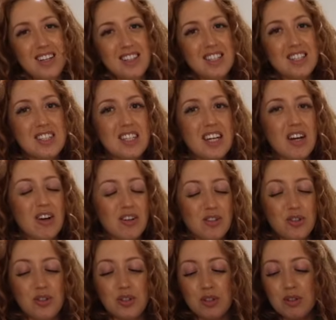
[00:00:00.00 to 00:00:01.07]
this is like
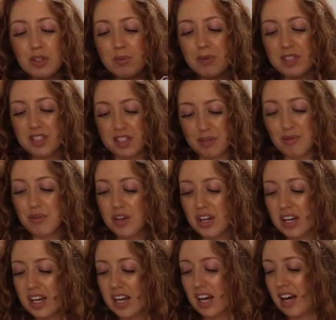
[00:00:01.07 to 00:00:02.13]
so
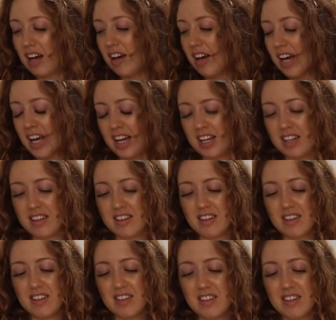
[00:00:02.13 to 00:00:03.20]
specific, and
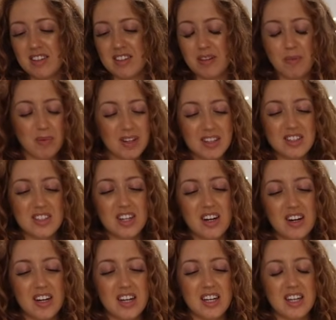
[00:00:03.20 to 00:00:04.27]
the
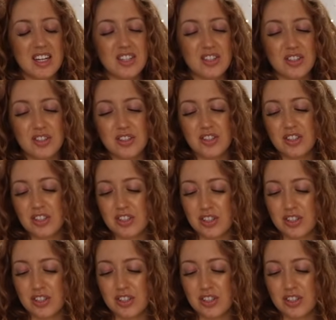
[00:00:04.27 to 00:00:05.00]
military is just